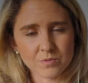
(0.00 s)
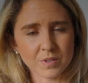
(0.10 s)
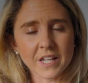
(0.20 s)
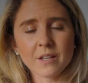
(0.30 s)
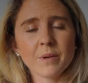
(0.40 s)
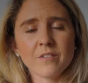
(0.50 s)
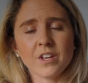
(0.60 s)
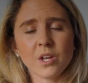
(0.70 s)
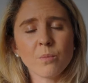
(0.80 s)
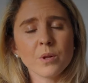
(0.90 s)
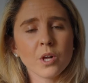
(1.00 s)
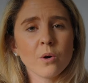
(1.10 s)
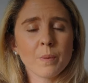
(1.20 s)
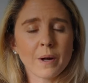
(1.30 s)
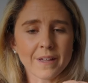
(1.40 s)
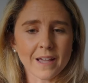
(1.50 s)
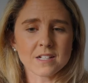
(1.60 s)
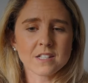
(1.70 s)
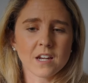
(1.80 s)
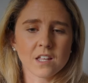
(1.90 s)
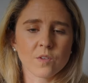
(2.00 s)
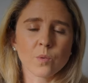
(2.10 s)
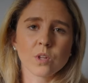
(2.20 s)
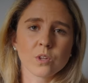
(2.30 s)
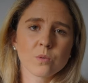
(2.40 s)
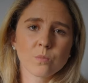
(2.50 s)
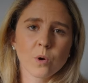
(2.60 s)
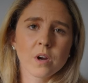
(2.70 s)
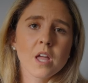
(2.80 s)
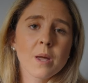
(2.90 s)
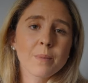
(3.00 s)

link my video below about gaslighting if you want to learn more.